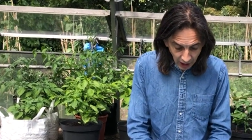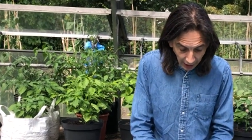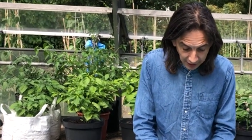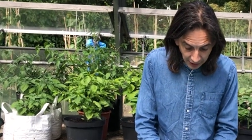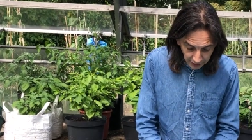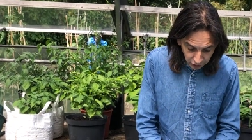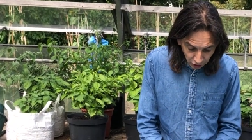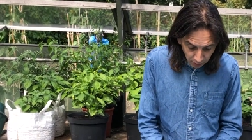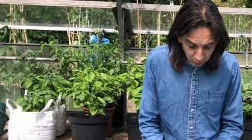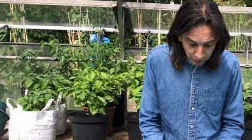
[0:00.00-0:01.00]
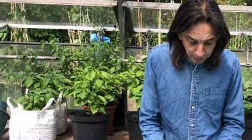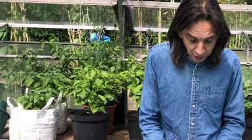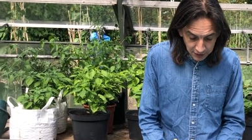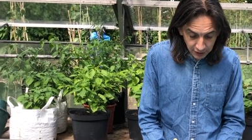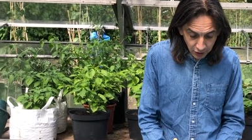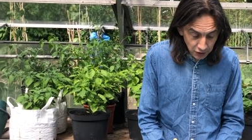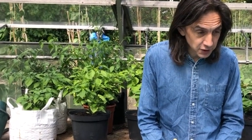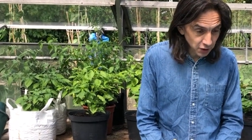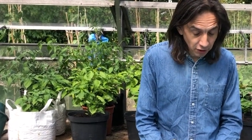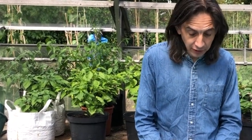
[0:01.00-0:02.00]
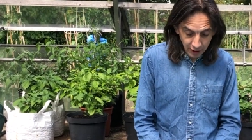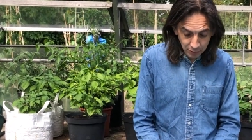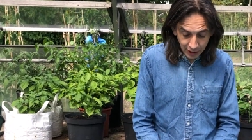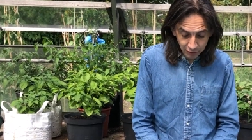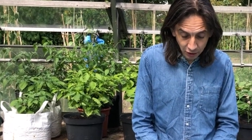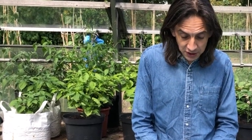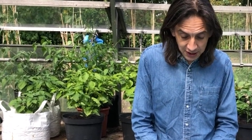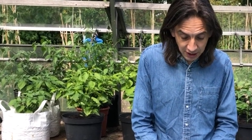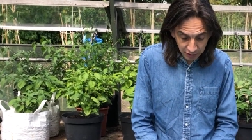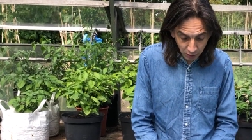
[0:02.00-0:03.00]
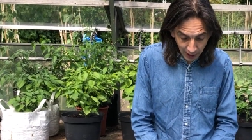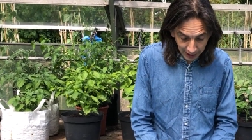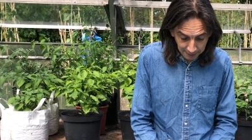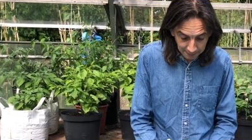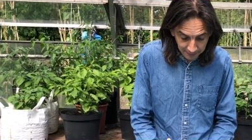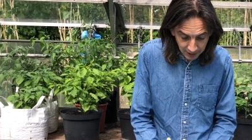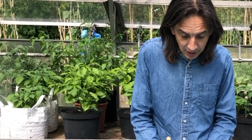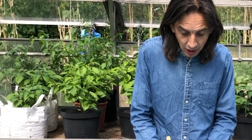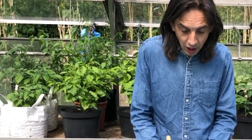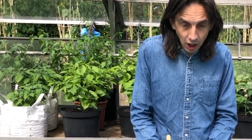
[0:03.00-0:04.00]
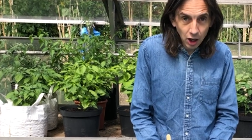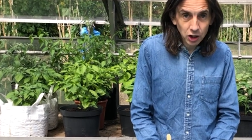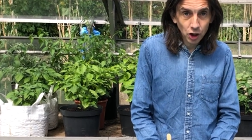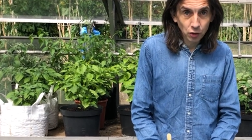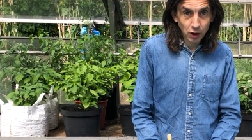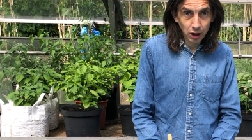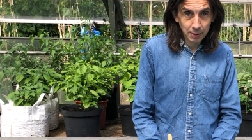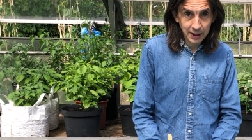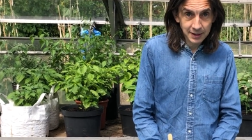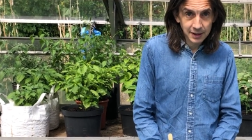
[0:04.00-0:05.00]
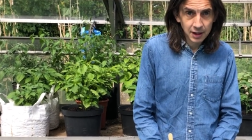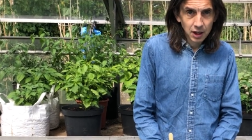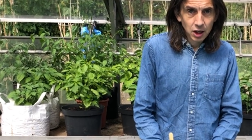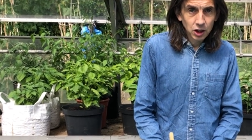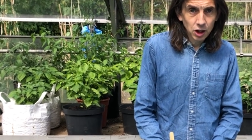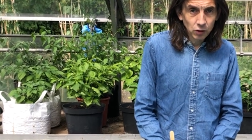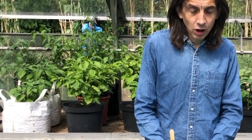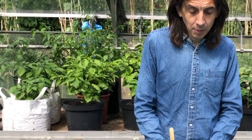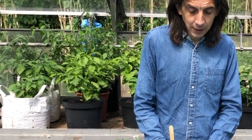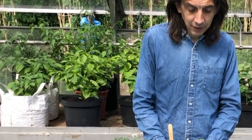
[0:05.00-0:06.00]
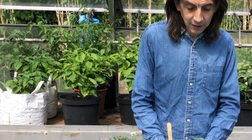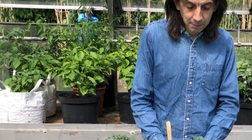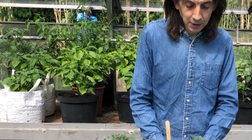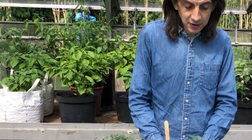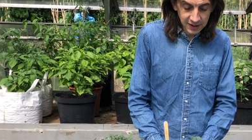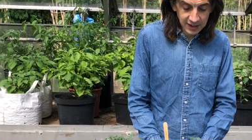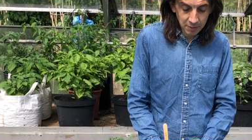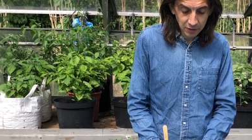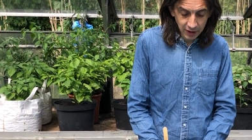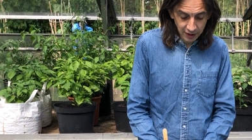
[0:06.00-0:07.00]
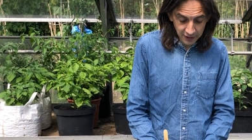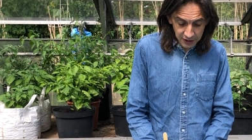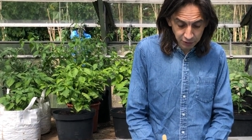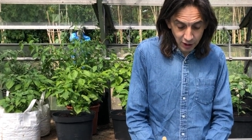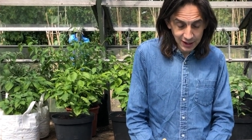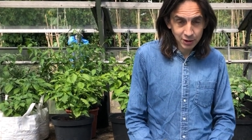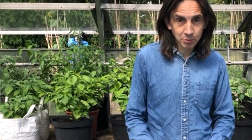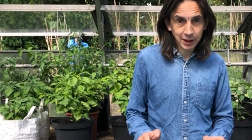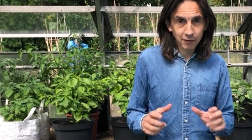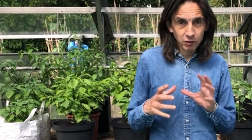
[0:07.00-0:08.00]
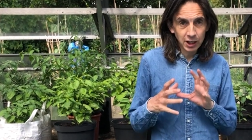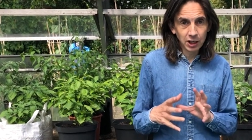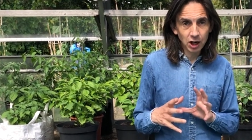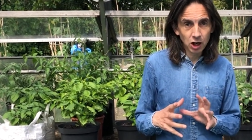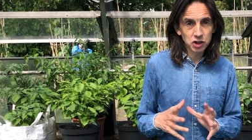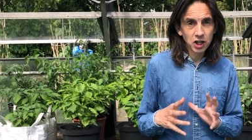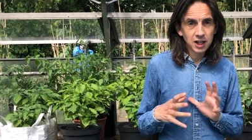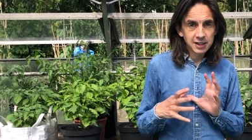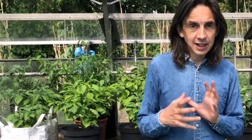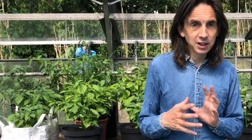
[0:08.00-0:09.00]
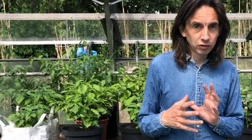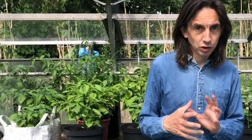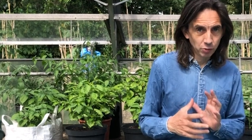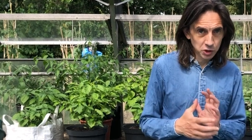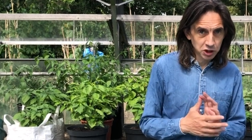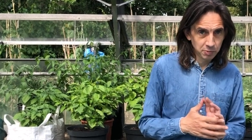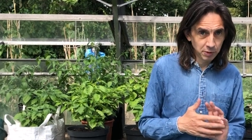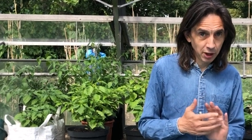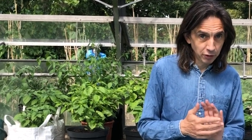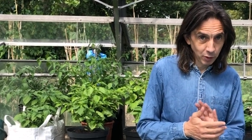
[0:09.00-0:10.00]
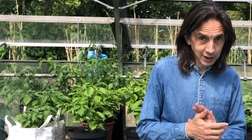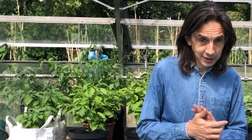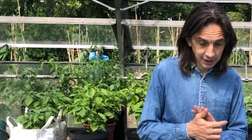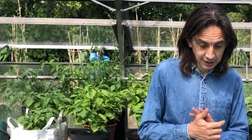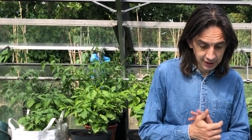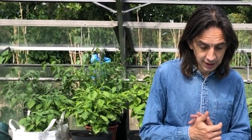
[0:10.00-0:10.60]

Another crop we've planted lots of and will have lots to give away are kohlrabis. Kohlrabis, planted this time of year, this variety will make a really large, tender root which can be overwintered.